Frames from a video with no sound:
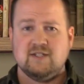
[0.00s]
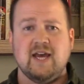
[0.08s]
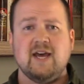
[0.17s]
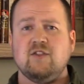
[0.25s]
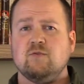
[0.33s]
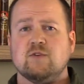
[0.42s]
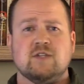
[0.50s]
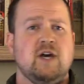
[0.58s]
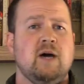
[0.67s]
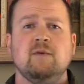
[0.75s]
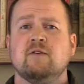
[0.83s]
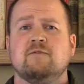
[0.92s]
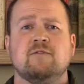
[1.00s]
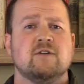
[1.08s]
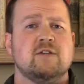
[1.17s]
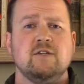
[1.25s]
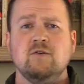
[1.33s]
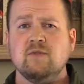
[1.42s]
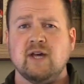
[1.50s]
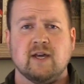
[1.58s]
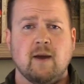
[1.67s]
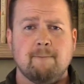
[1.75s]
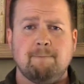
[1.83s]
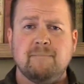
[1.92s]
Death was coming for you like
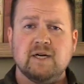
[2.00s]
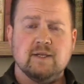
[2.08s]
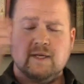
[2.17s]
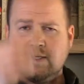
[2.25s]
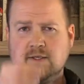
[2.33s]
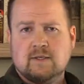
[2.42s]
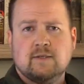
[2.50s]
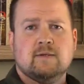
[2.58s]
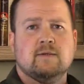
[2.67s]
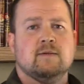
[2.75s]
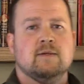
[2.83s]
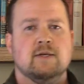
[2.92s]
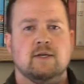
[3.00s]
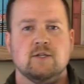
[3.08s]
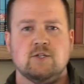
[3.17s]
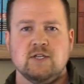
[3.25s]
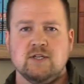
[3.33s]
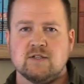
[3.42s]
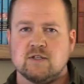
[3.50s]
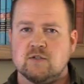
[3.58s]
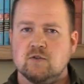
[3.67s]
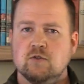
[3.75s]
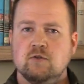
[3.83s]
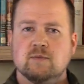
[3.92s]
a bullet, and Jesus
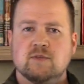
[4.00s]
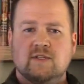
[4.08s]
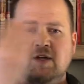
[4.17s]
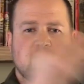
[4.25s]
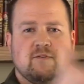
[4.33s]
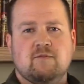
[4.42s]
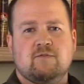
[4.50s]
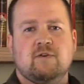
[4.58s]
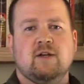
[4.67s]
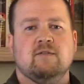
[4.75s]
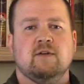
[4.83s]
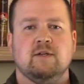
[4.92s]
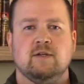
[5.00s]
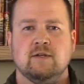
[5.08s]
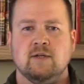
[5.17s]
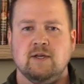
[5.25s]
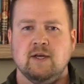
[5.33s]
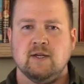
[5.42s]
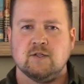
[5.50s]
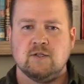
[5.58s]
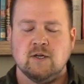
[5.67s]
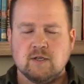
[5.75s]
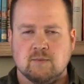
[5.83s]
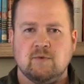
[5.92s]
threw himself in front of it, and it
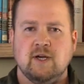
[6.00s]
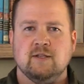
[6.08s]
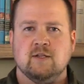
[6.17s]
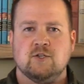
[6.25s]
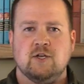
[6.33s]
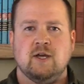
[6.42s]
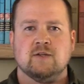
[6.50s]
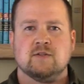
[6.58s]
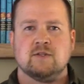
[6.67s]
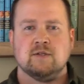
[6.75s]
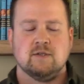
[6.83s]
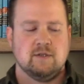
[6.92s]
took him right in the chest.